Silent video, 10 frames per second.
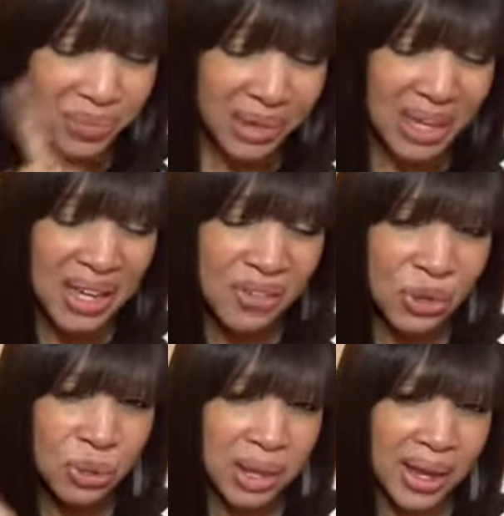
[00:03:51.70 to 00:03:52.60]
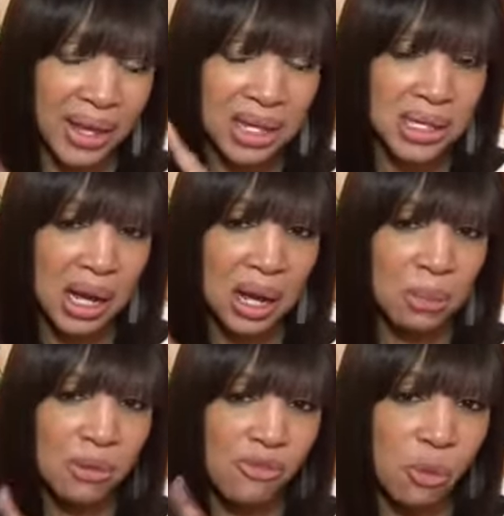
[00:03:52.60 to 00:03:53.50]
if you like Tom
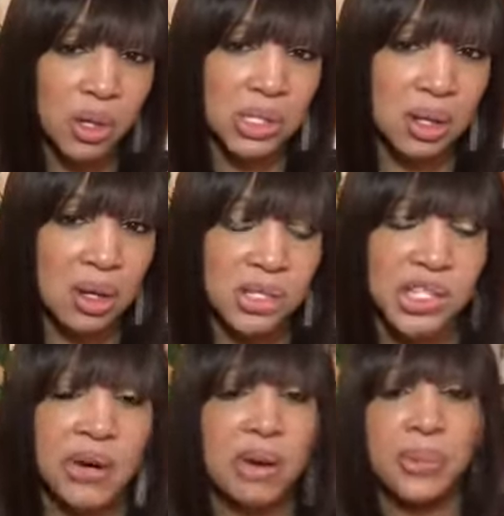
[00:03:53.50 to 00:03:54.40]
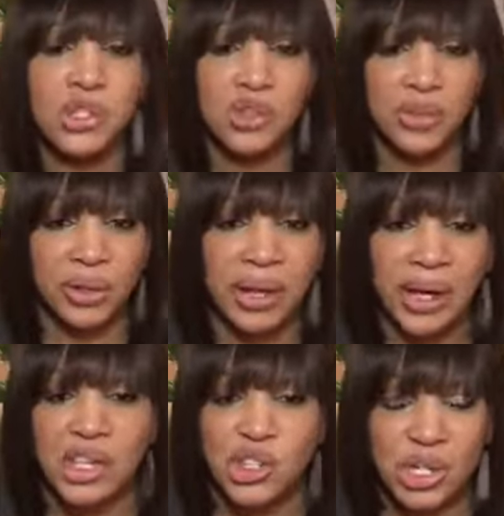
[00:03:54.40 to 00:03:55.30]
Ford's Lost Cherry, but you feel like
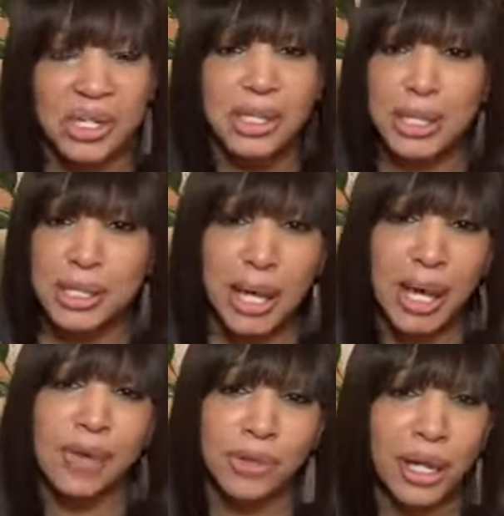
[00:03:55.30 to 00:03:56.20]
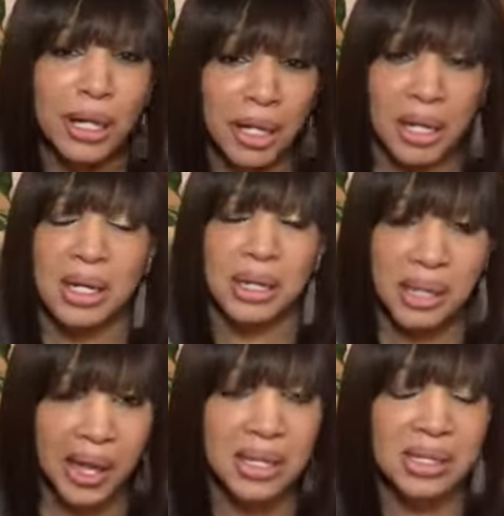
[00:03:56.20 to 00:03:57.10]
it just doesn't have like any
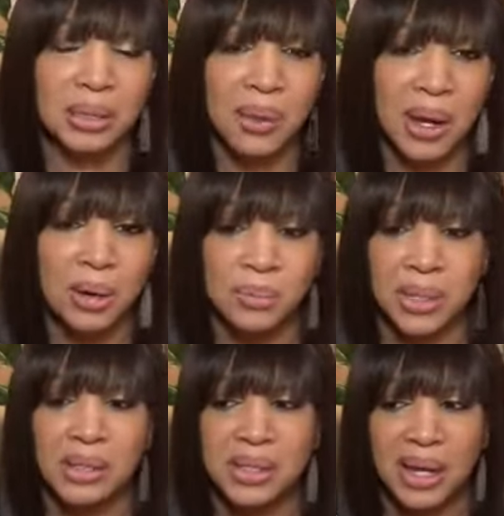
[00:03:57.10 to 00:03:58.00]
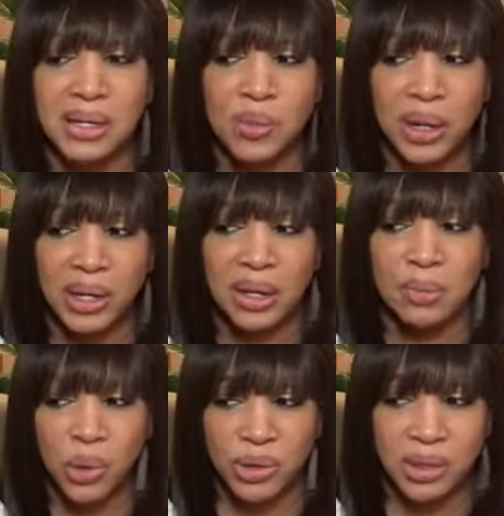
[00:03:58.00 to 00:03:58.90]
lasting power, because that is what I hear
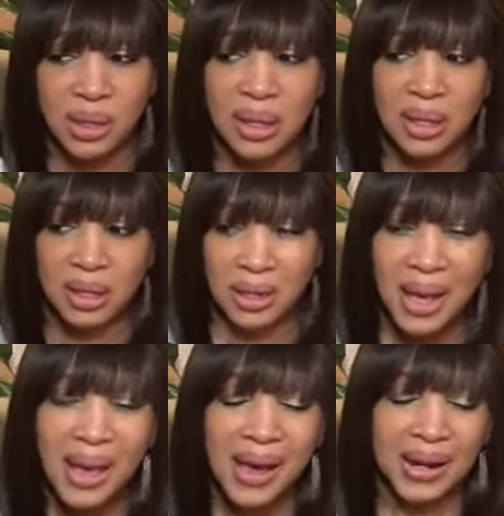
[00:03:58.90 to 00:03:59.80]
more than anything. And I